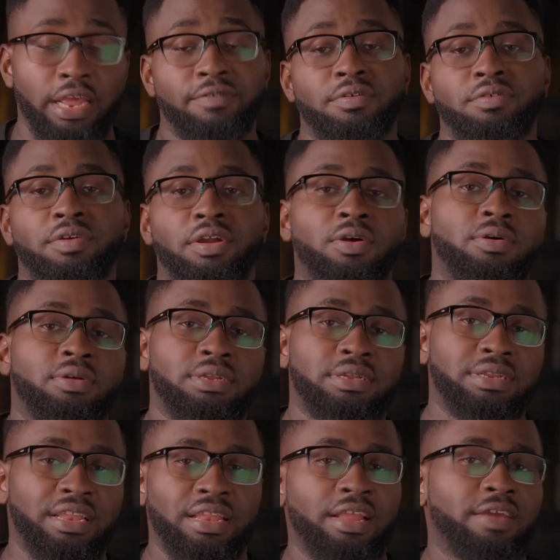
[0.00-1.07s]
every
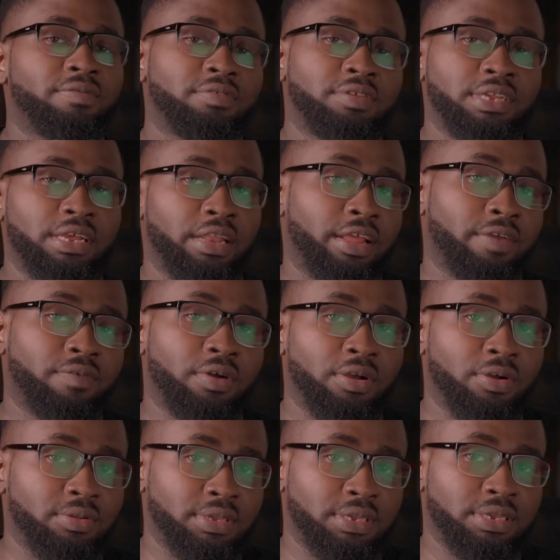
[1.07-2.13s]
recording, the levels are never
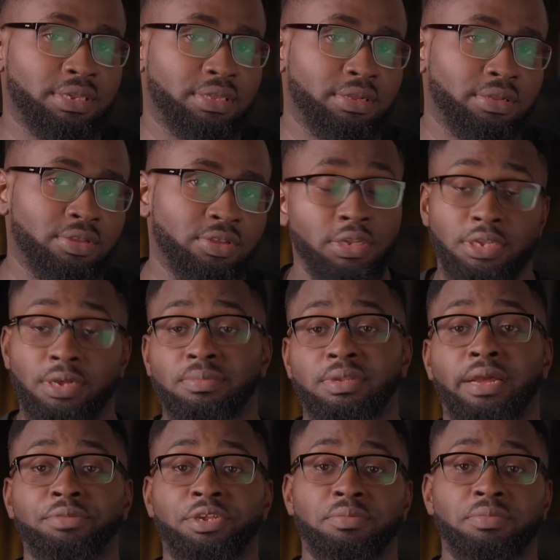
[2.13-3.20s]
consistent.
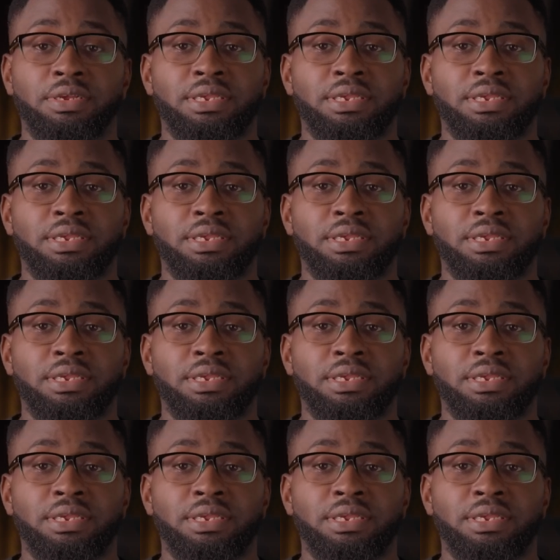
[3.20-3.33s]
Sometimes you may